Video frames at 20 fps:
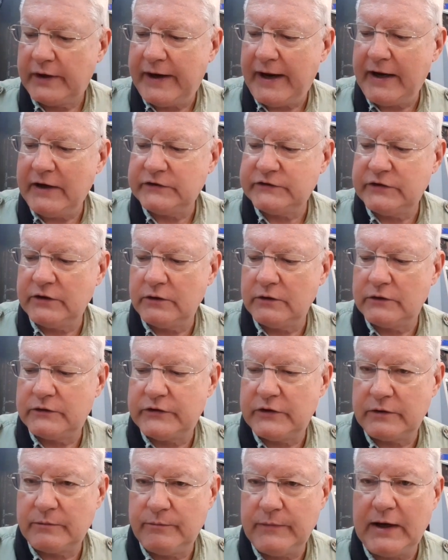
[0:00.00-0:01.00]
case here
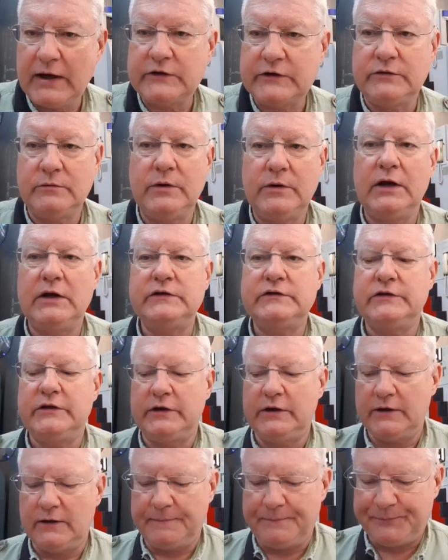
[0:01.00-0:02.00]
to maximize the
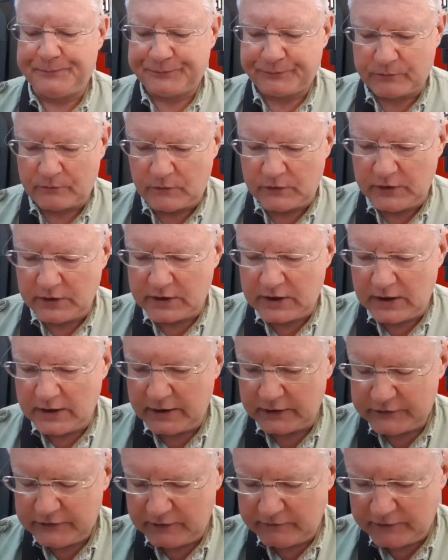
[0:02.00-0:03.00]

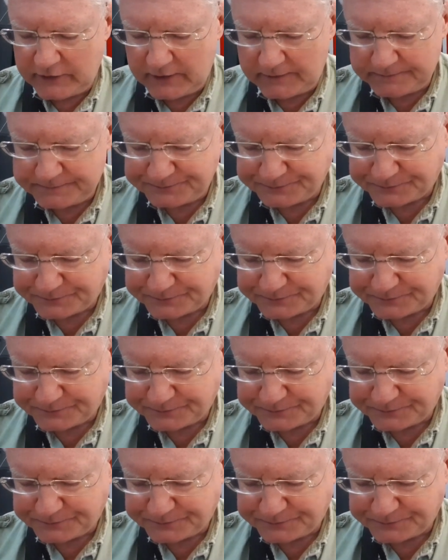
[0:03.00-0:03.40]
connectivity.